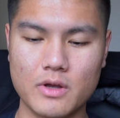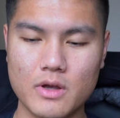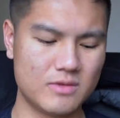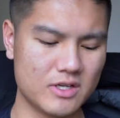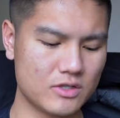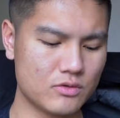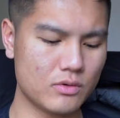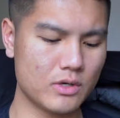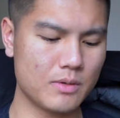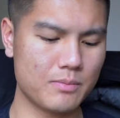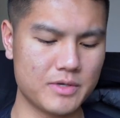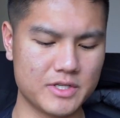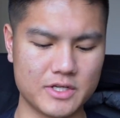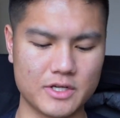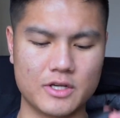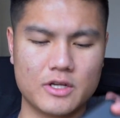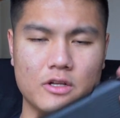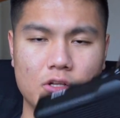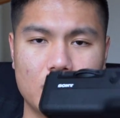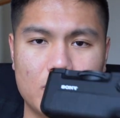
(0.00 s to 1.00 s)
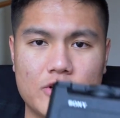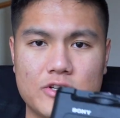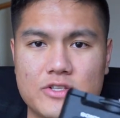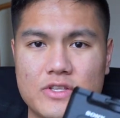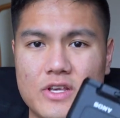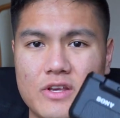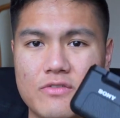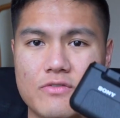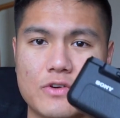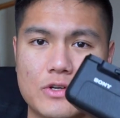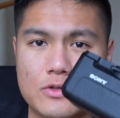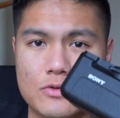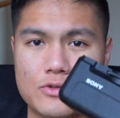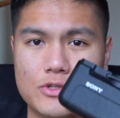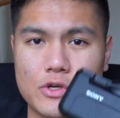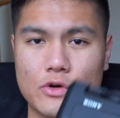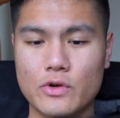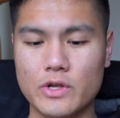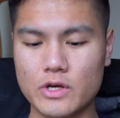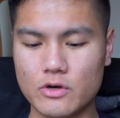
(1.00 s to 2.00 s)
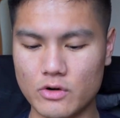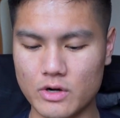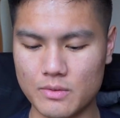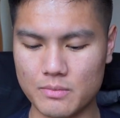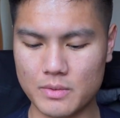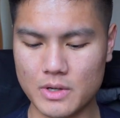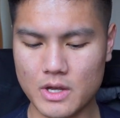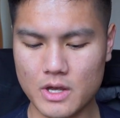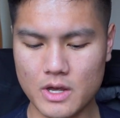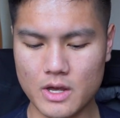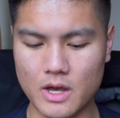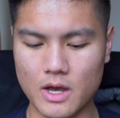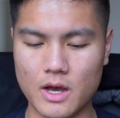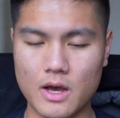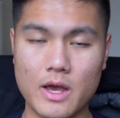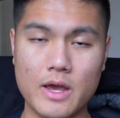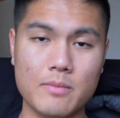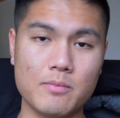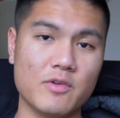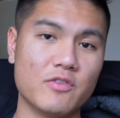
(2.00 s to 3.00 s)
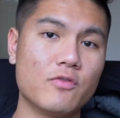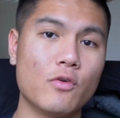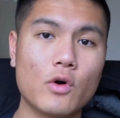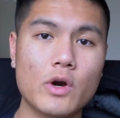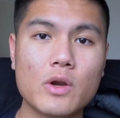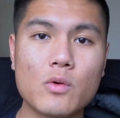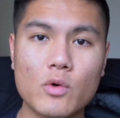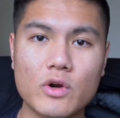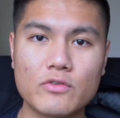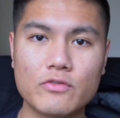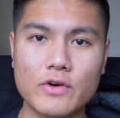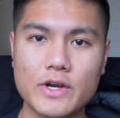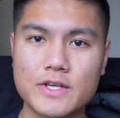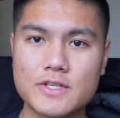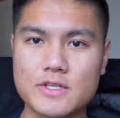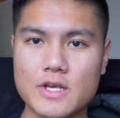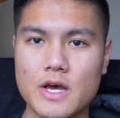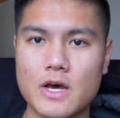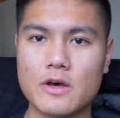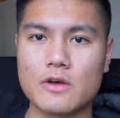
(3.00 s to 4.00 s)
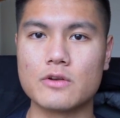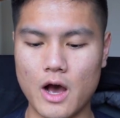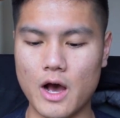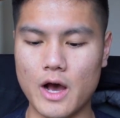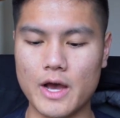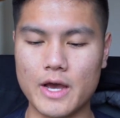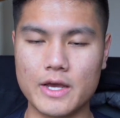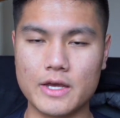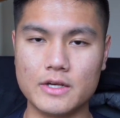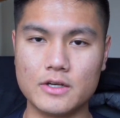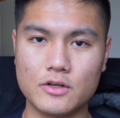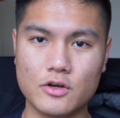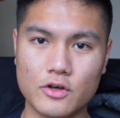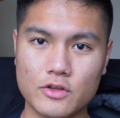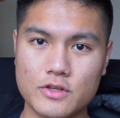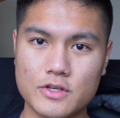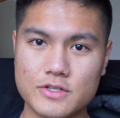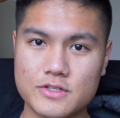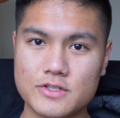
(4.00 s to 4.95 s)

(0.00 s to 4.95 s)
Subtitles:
This one in particular is the official Sony grip, and before anyone freaks out, I got this